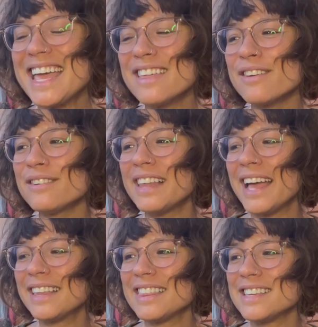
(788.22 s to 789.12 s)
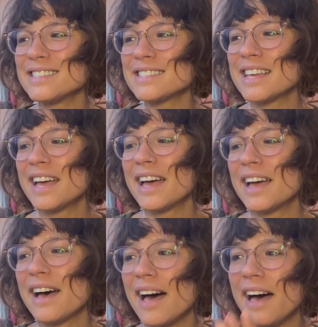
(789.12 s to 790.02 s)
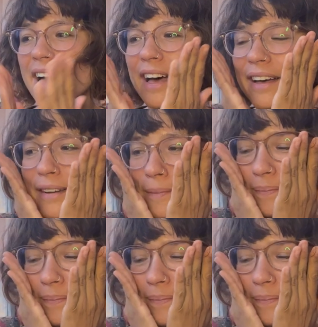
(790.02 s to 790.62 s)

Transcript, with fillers: either like these uh,